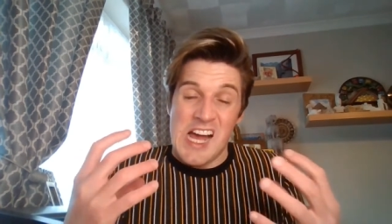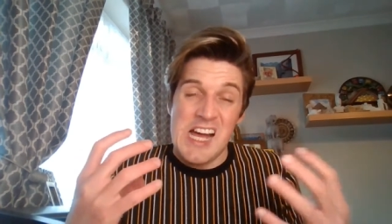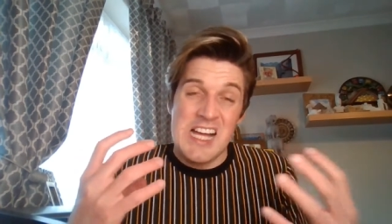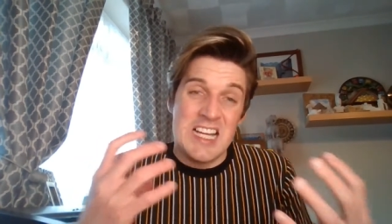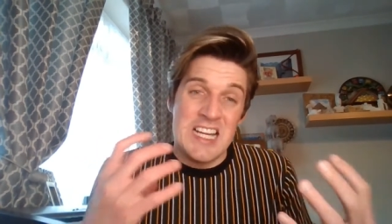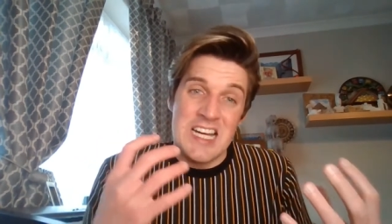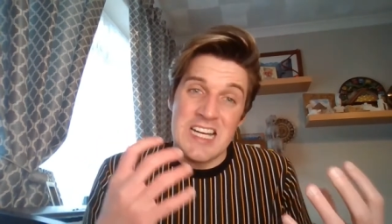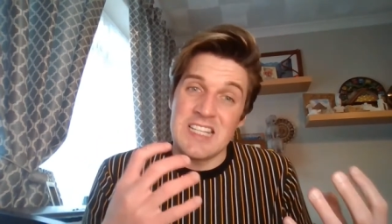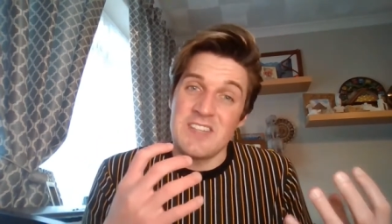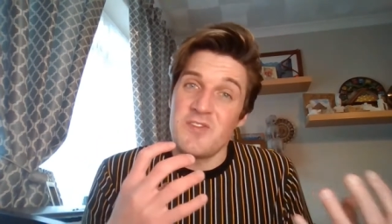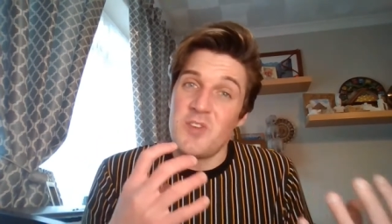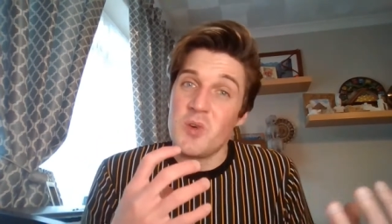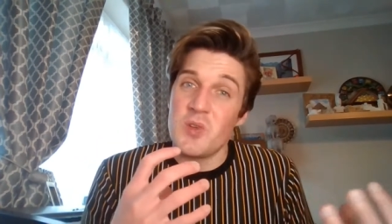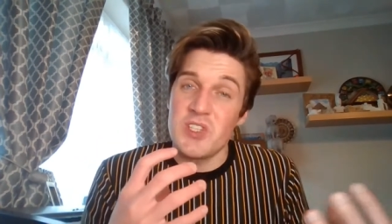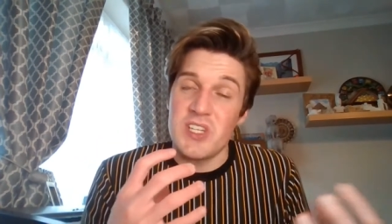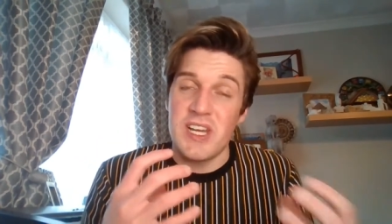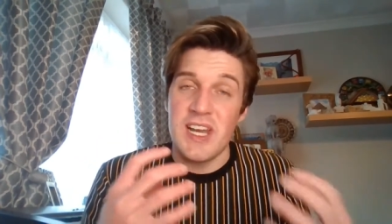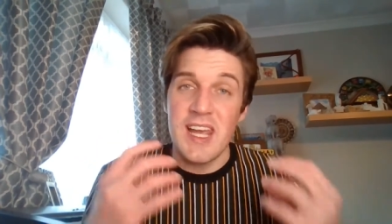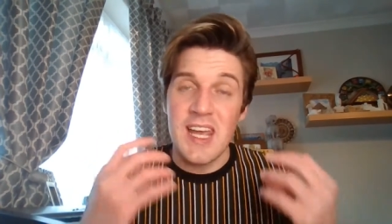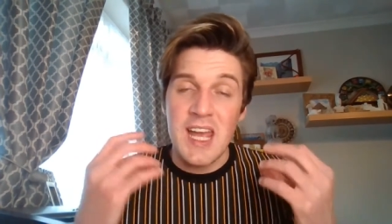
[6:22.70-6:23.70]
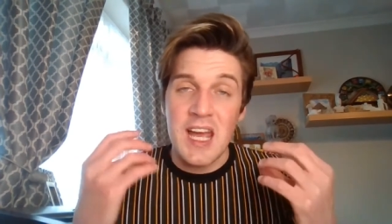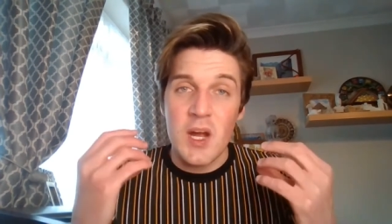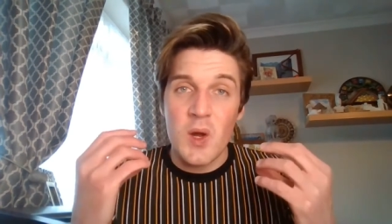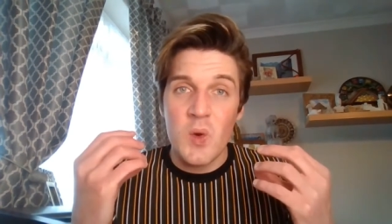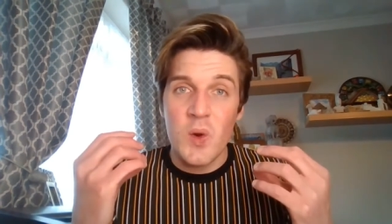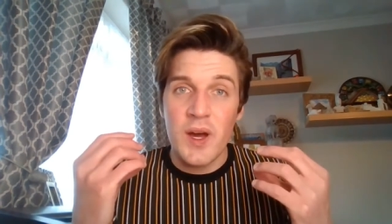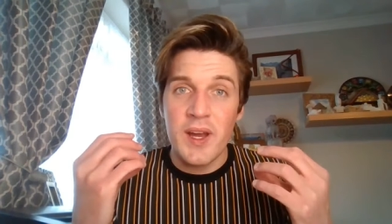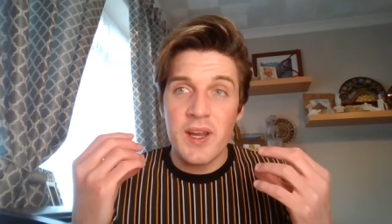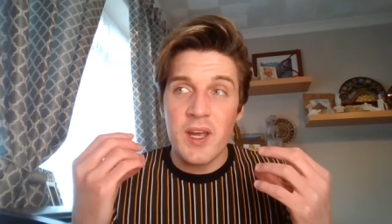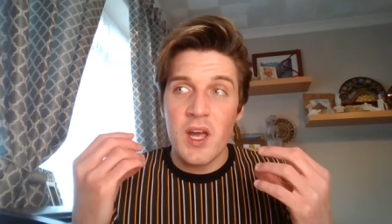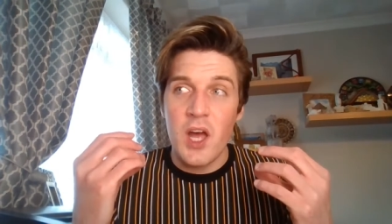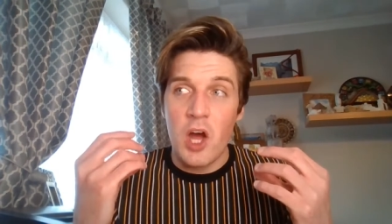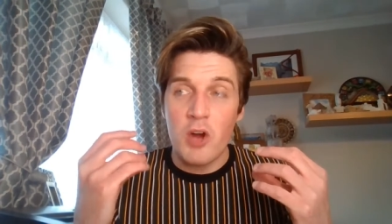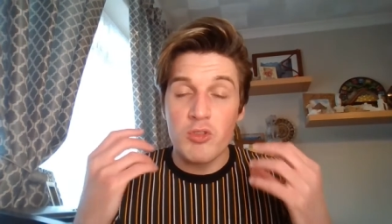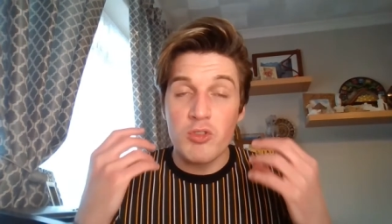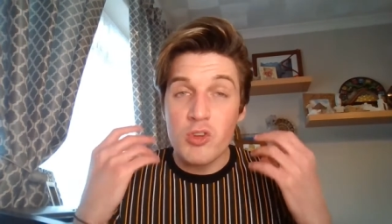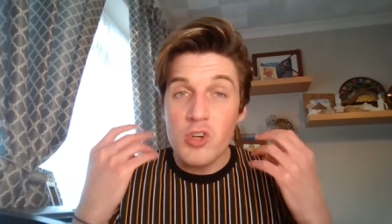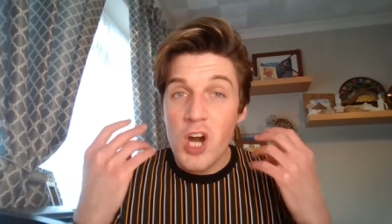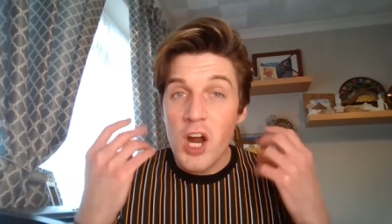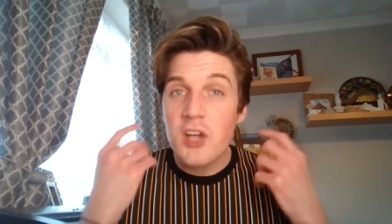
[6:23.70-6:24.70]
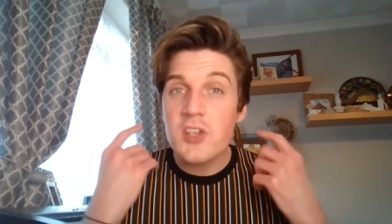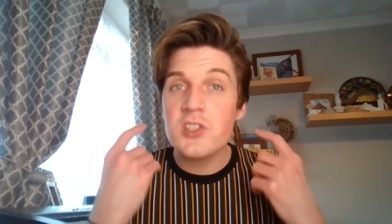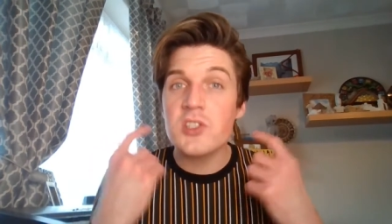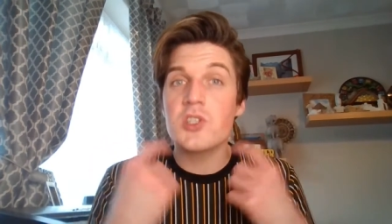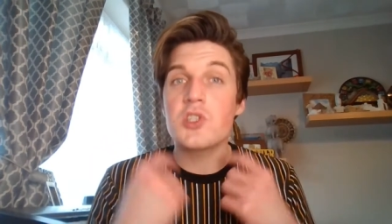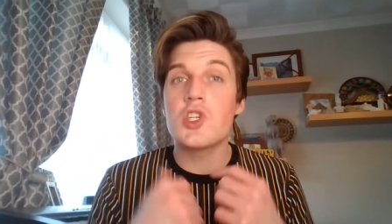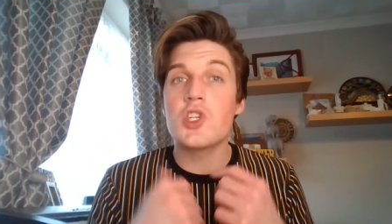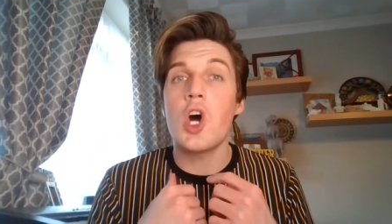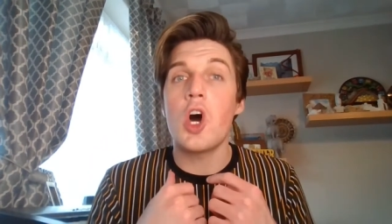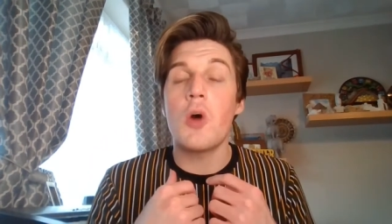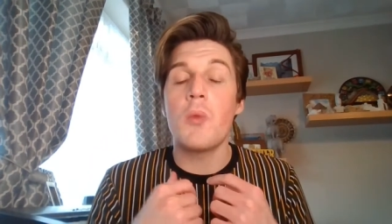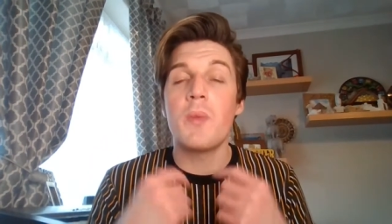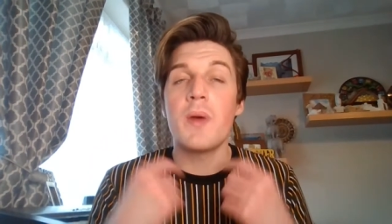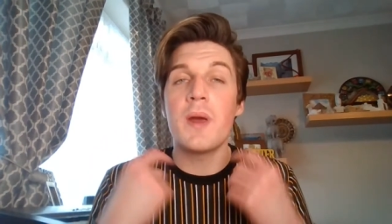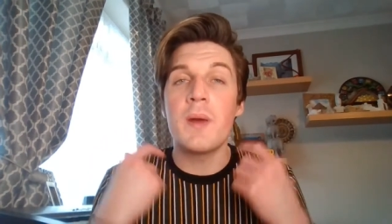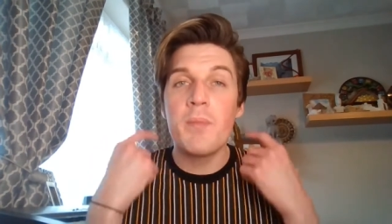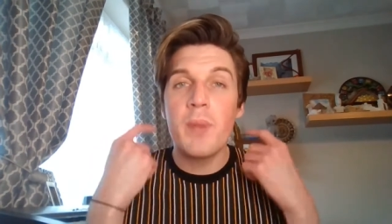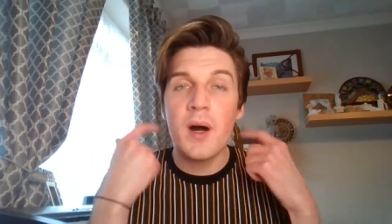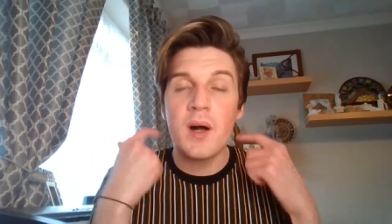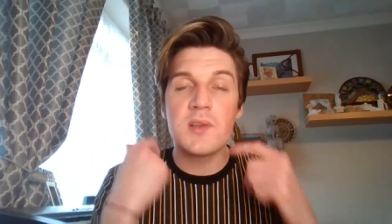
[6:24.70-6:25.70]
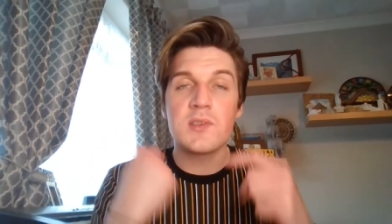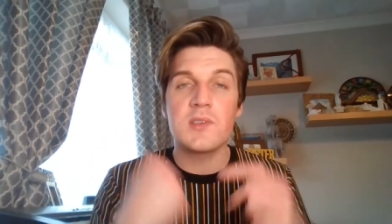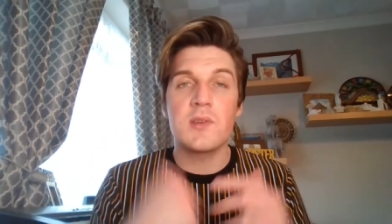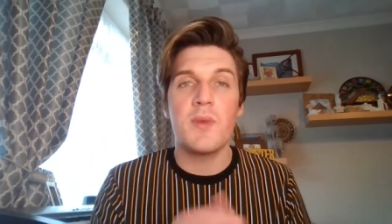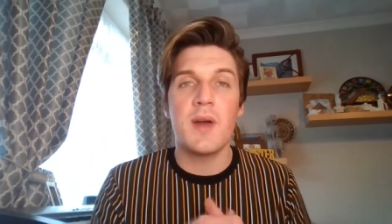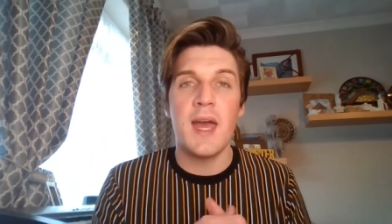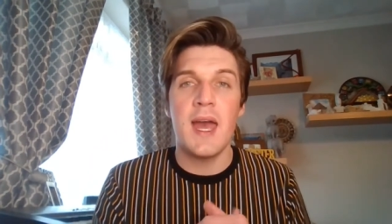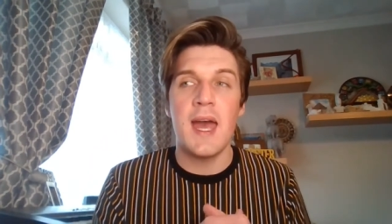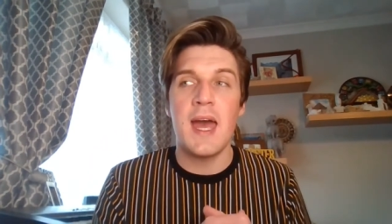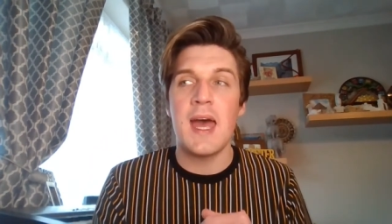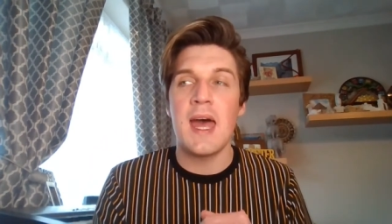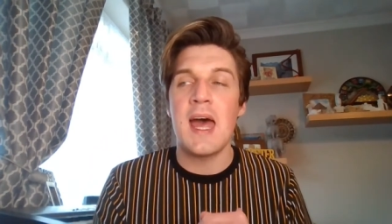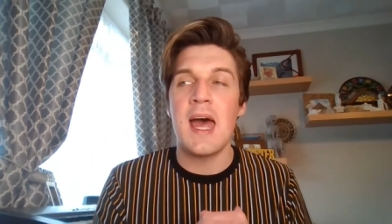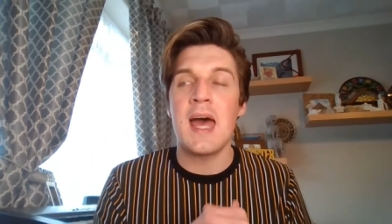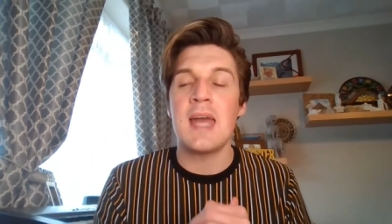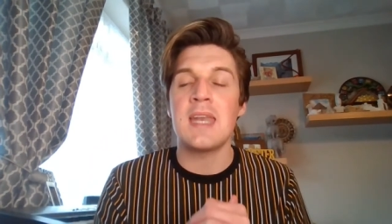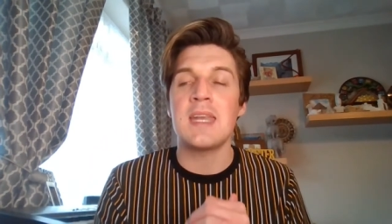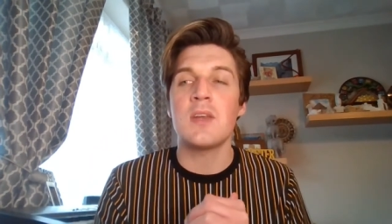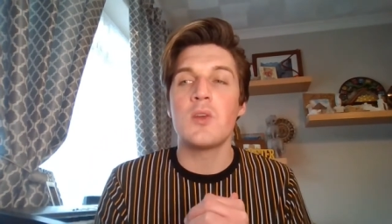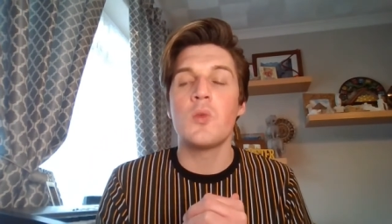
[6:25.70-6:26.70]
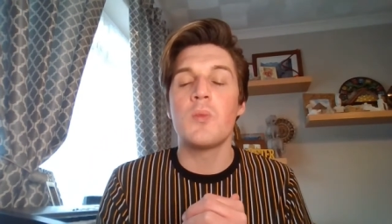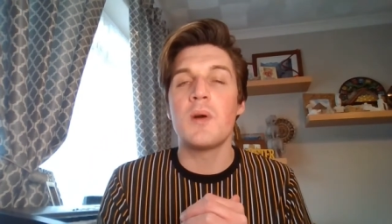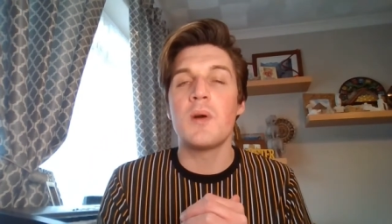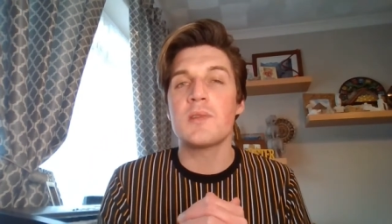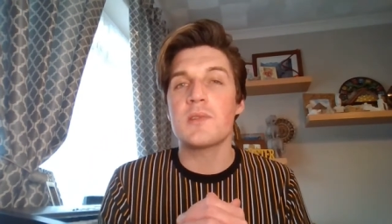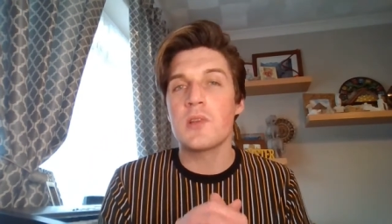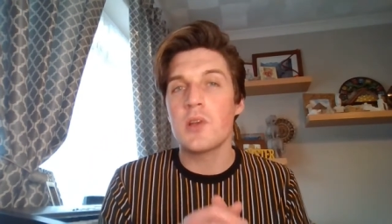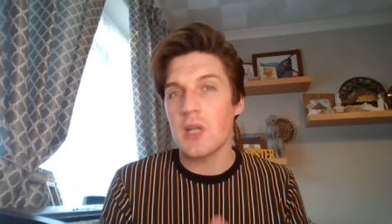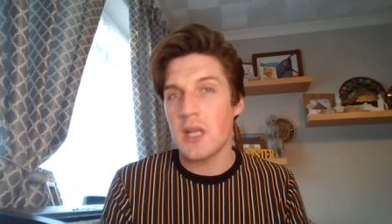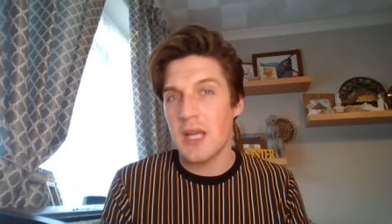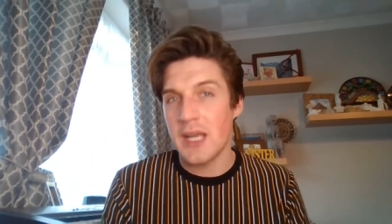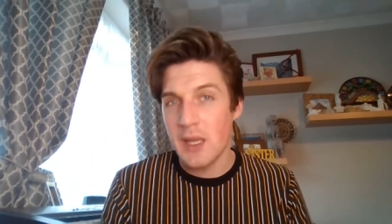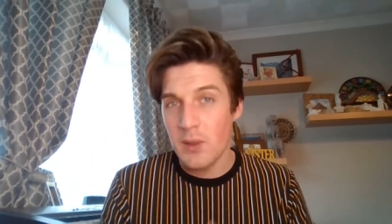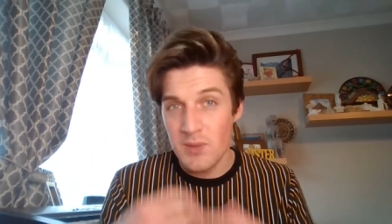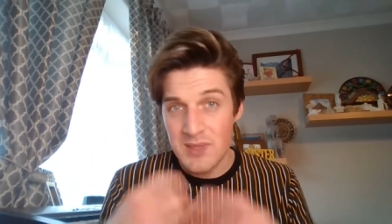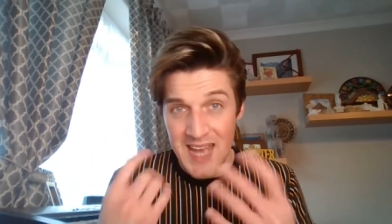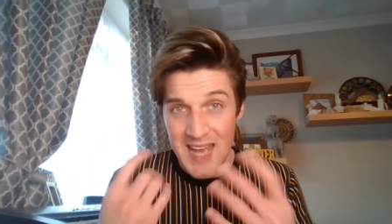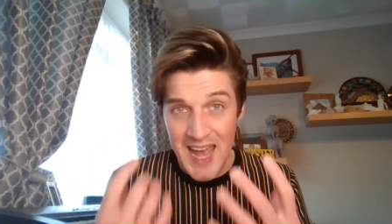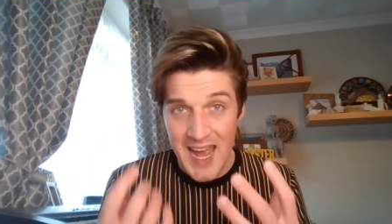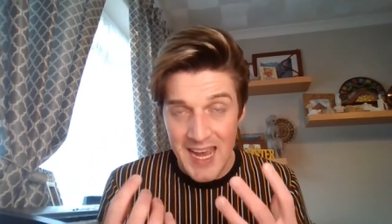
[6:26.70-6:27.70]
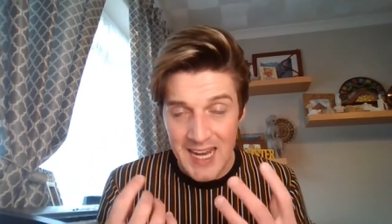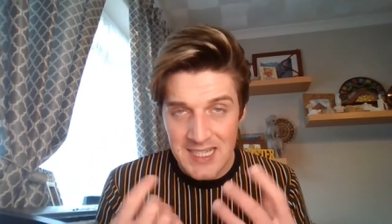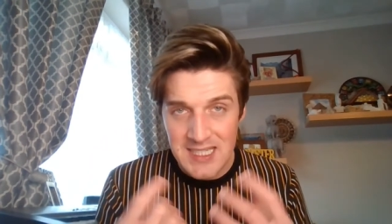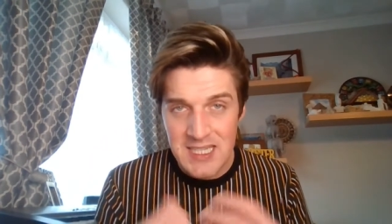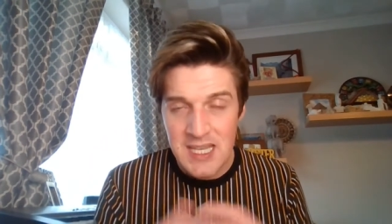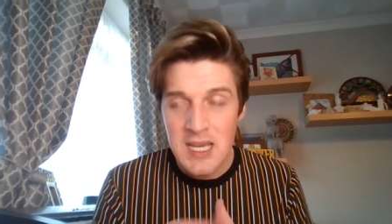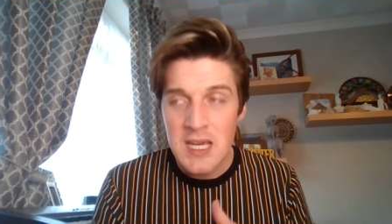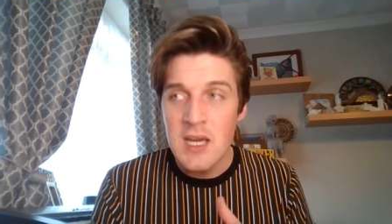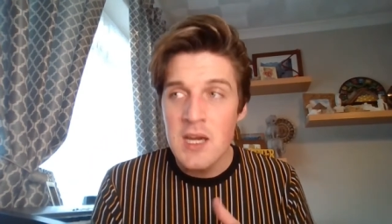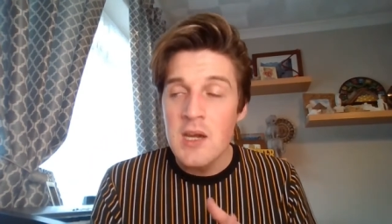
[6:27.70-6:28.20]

uh, unfortunately, quite a, a, rushed job in parts of my hair, and it almost looked like it was hacked.